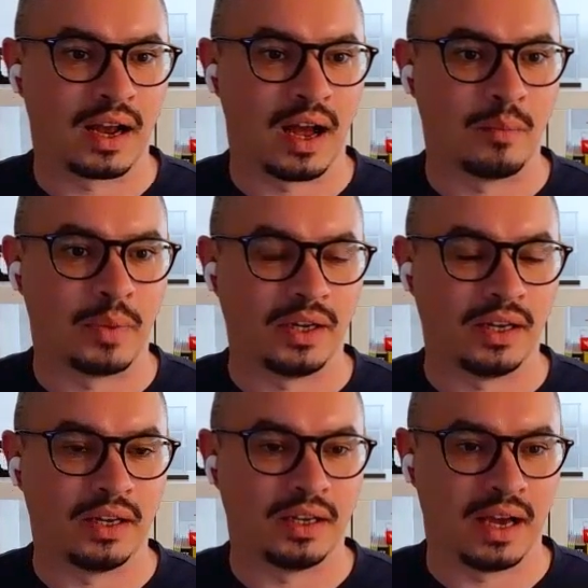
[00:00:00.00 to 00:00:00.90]

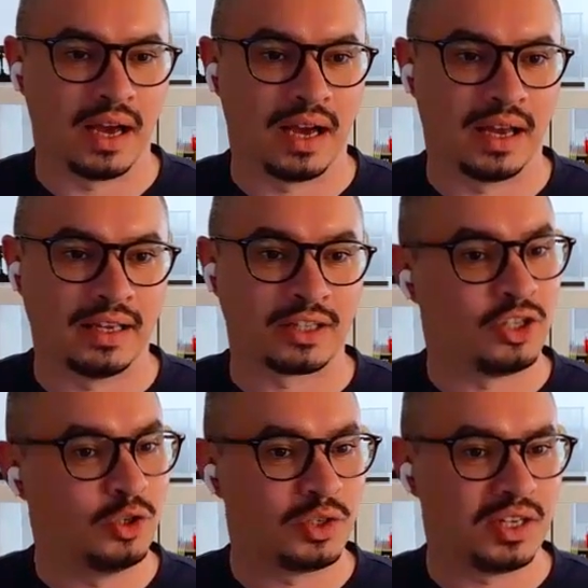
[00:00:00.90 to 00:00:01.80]
company.
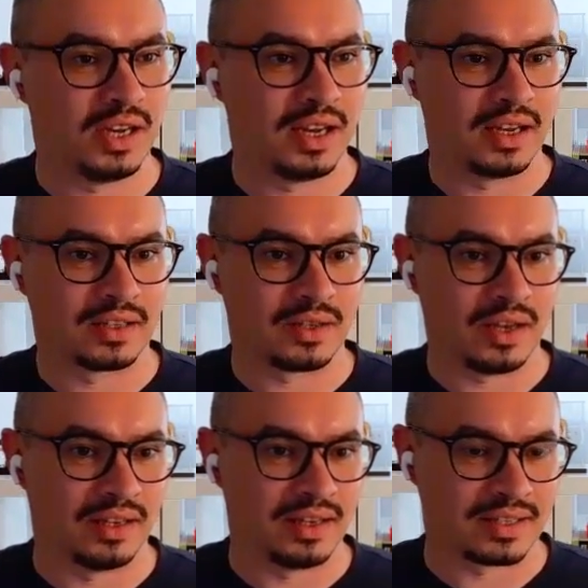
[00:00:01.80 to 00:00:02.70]
It's using it
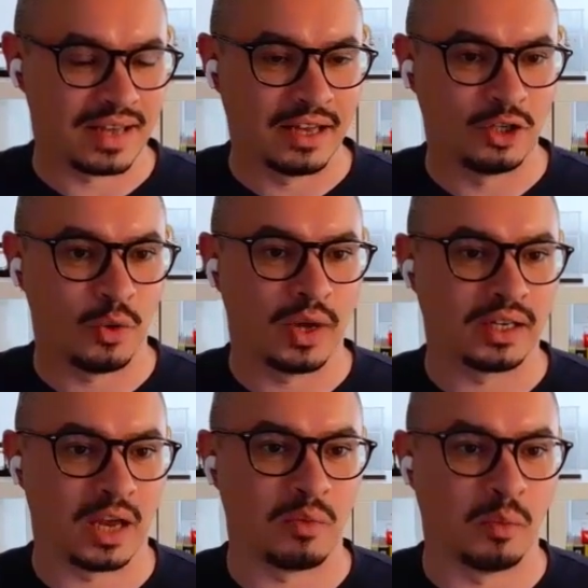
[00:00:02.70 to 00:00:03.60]
in this
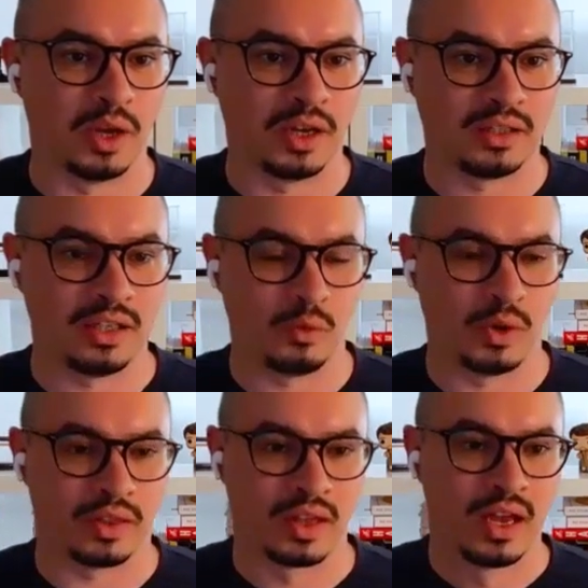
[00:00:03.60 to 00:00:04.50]
end-to-end capability
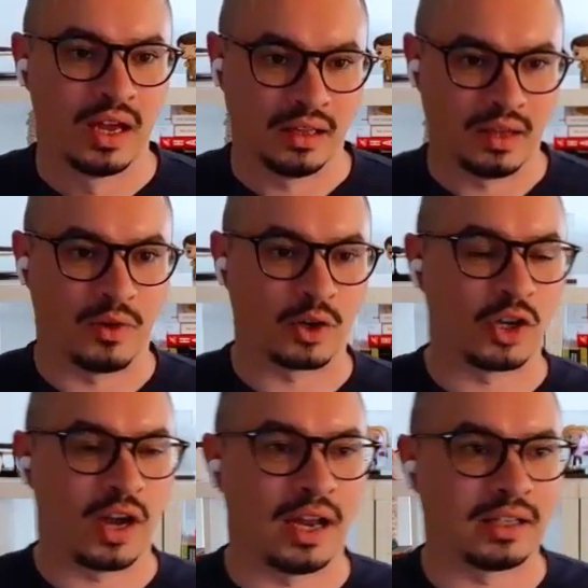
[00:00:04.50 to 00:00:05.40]
with the
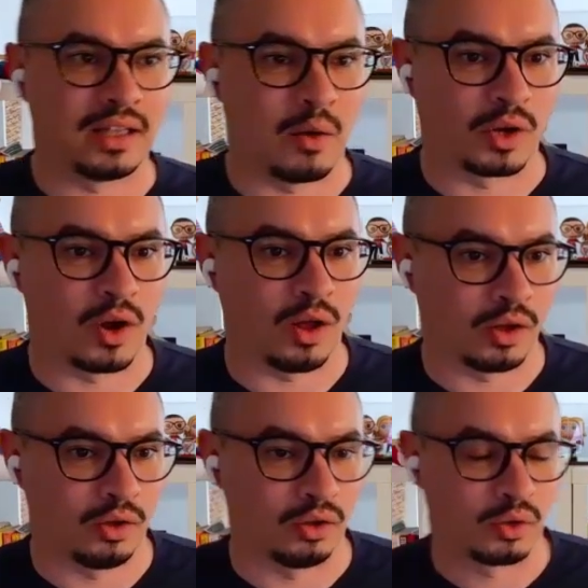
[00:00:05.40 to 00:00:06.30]
functionality that we
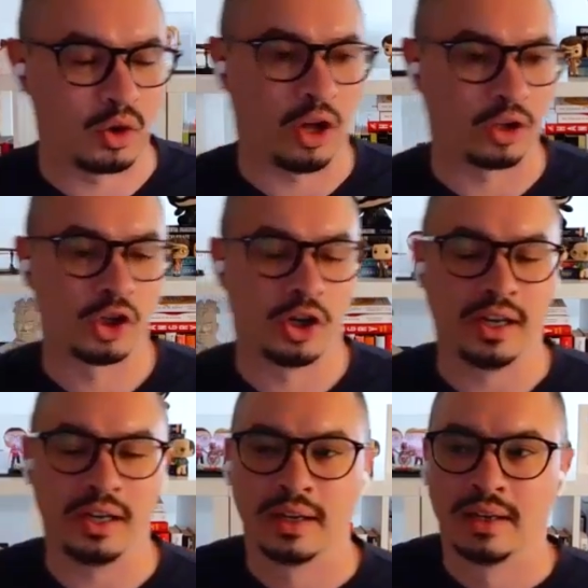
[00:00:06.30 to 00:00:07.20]
call call
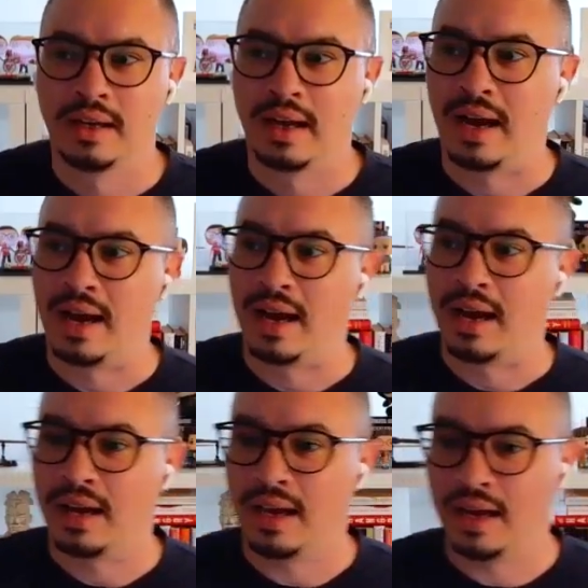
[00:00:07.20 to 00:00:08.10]
journey.
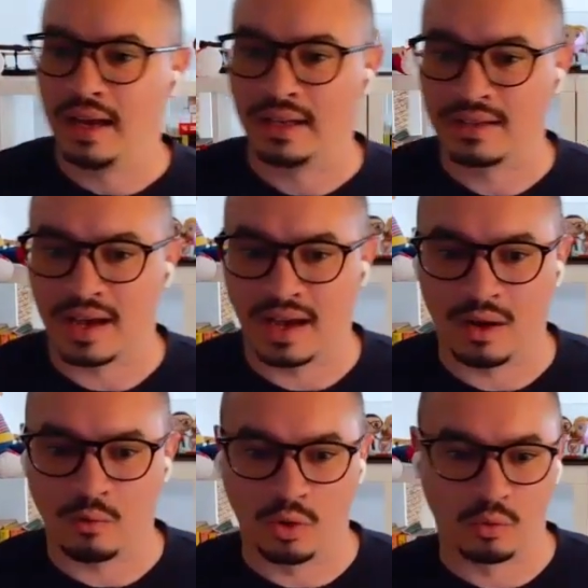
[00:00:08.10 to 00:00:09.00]
And
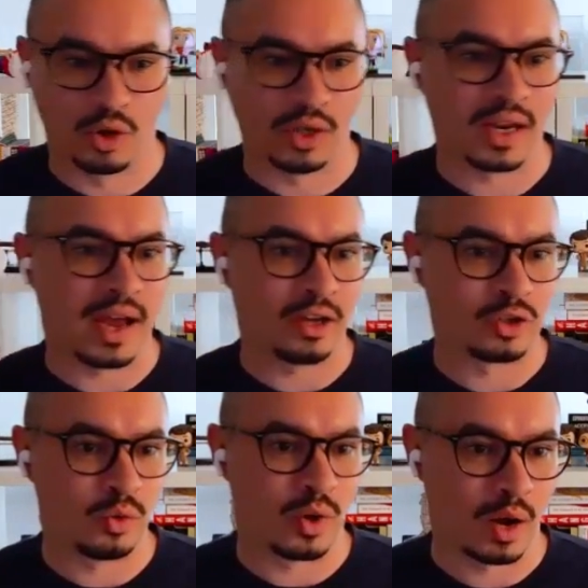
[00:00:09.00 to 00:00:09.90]
we're rolling
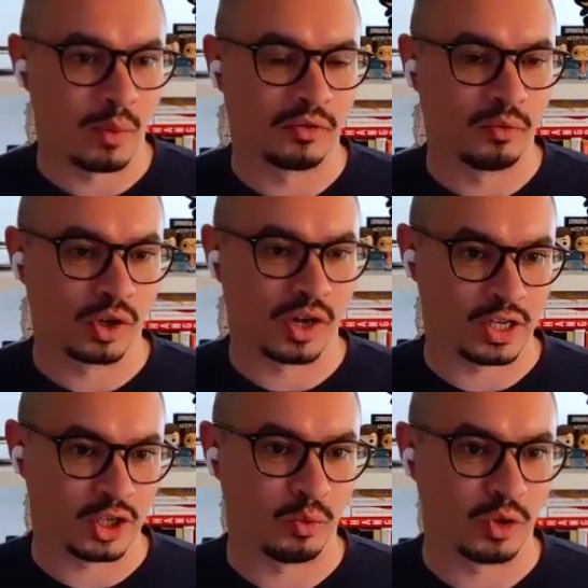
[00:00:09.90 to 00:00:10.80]
out to a couple of more
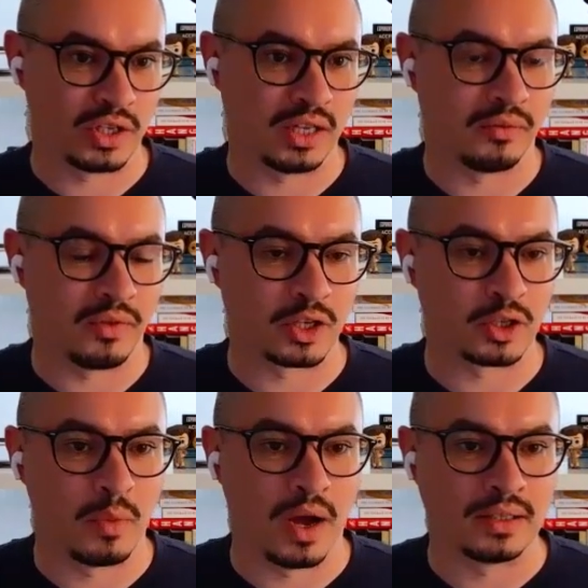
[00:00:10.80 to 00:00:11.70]
customers end of
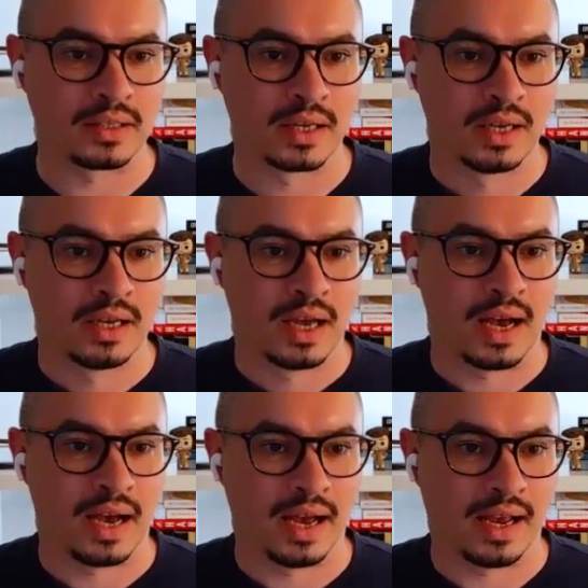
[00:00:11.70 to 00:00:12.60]
this month.
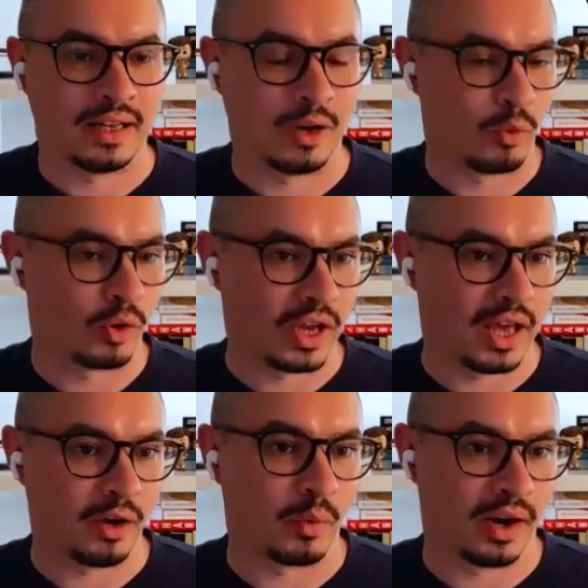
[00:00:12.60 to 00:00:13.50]
And then we're
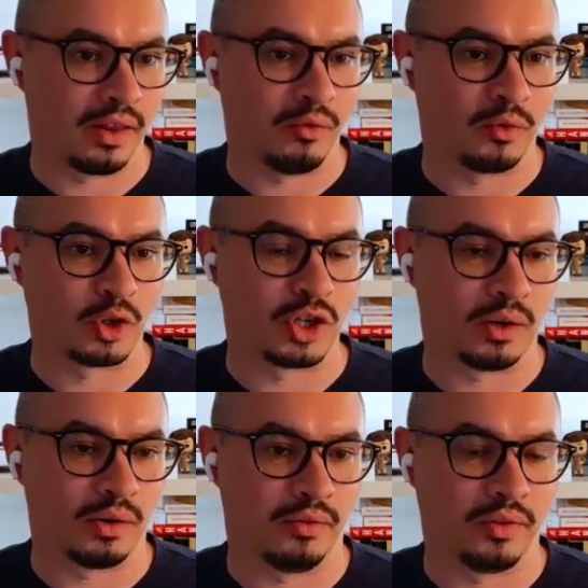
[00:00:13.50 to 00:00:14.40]
getting ready for
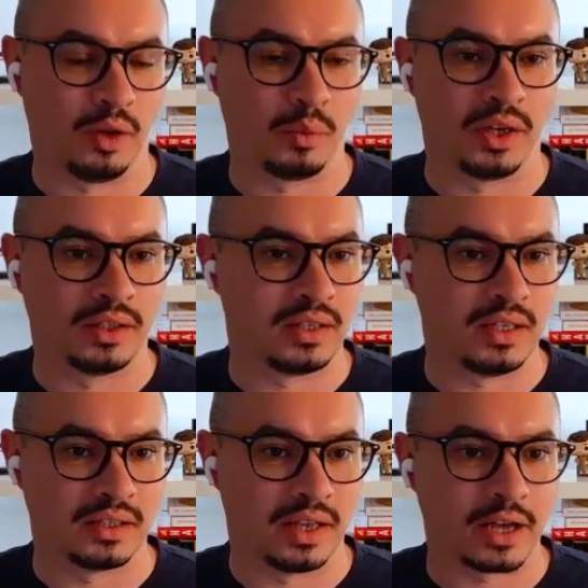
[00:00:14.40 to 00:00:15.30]
general
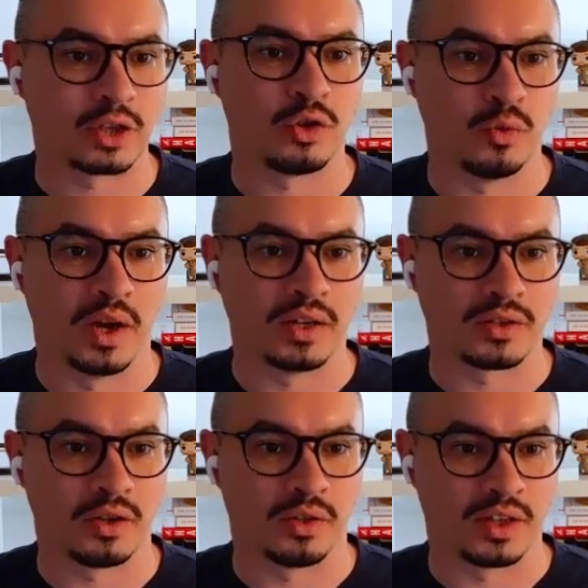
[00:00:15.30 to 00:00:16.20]
availability in the next 2
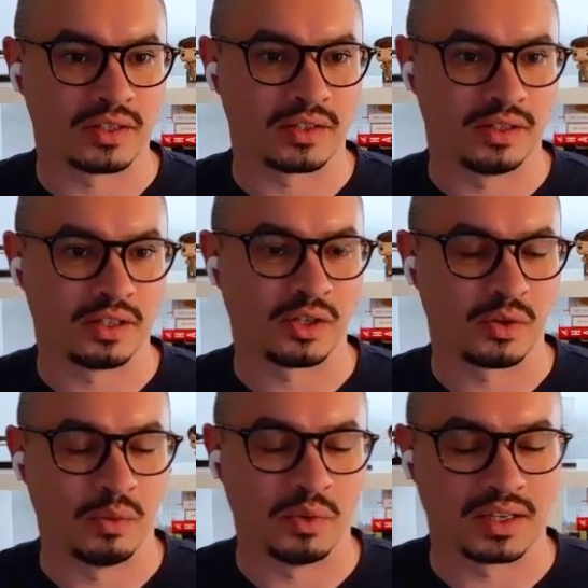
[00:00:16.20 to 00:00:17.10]
months. So this is
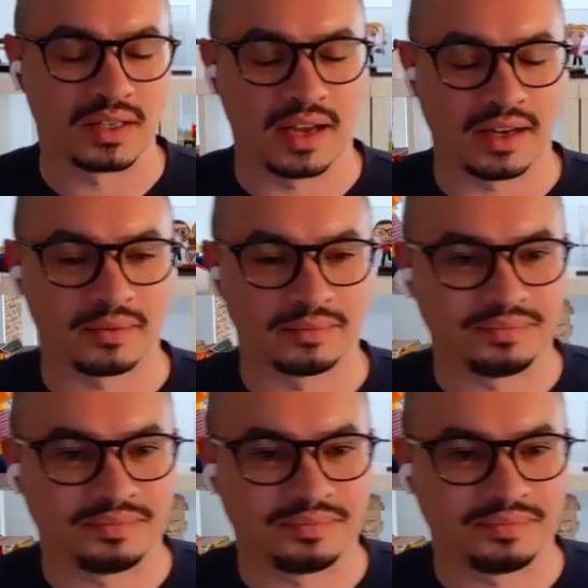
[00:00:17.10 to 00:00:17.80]
going to be exciting.